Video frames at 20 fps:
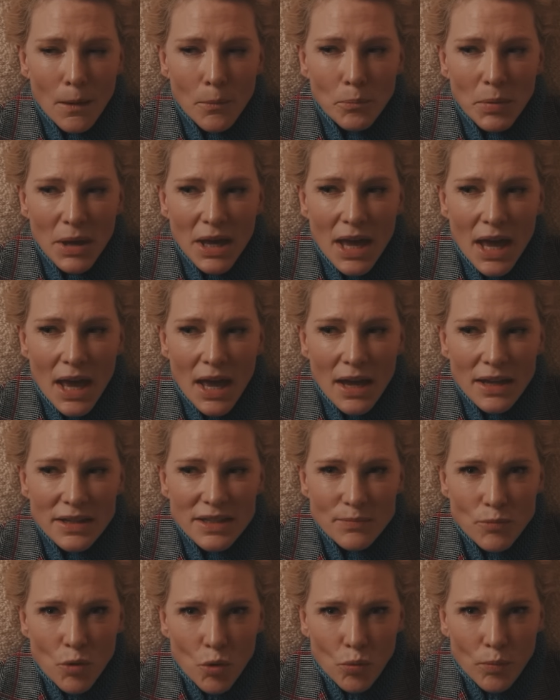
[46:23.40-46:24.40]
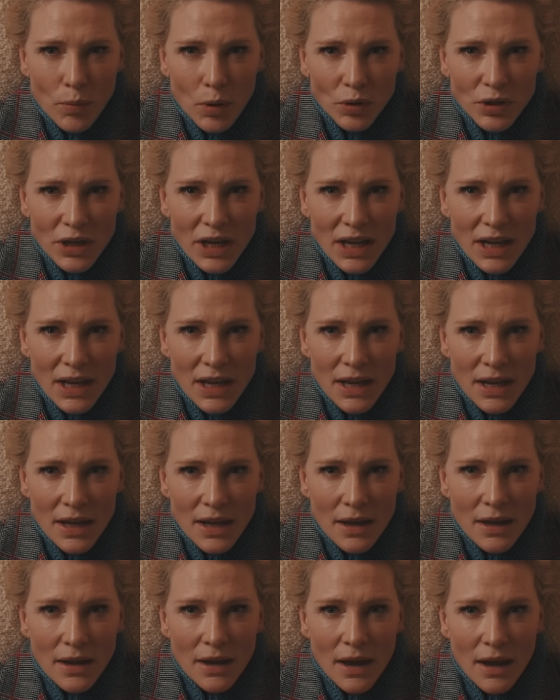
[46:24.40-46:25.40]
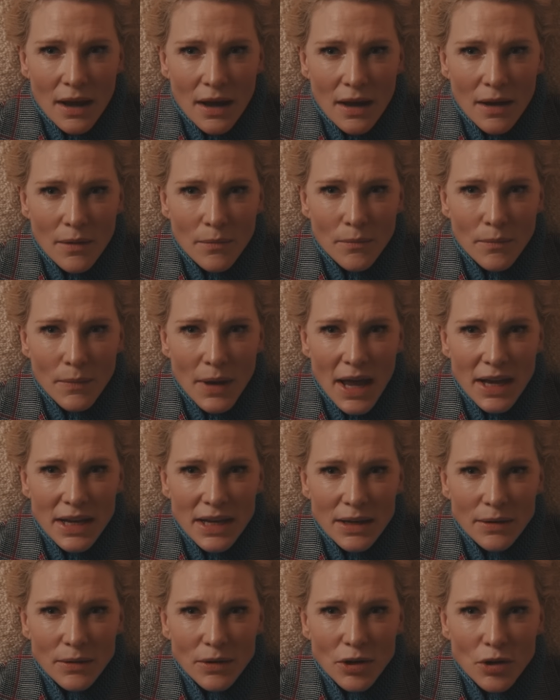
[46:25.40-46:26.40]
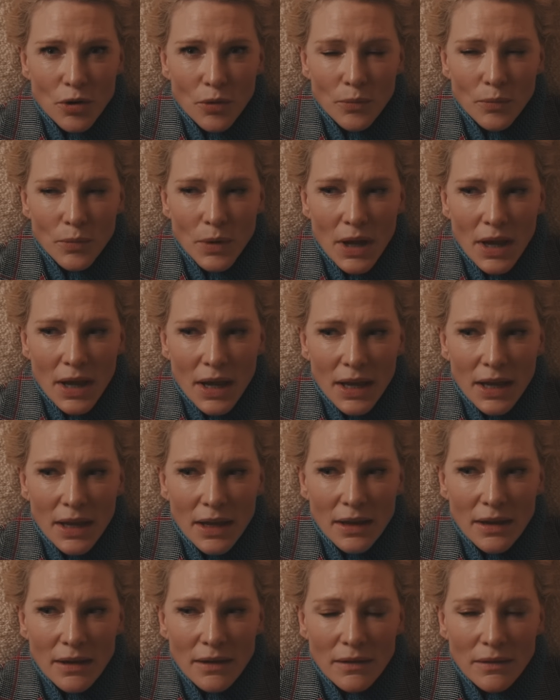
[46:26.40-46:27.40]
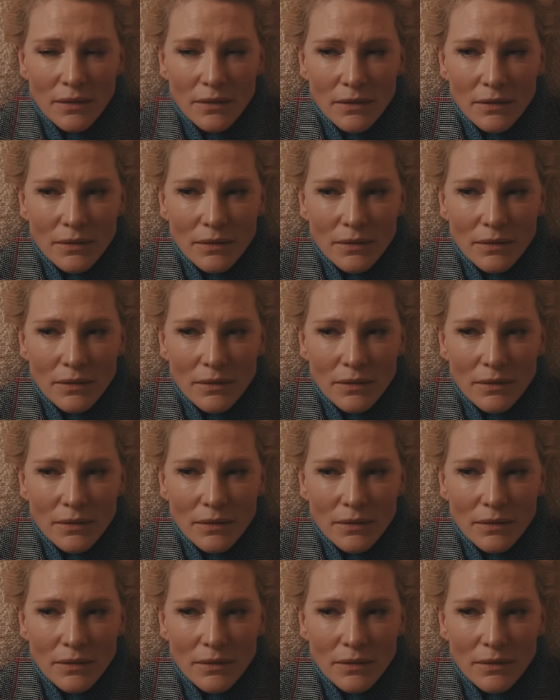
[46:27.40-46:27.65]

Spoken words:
big hair, small body, and he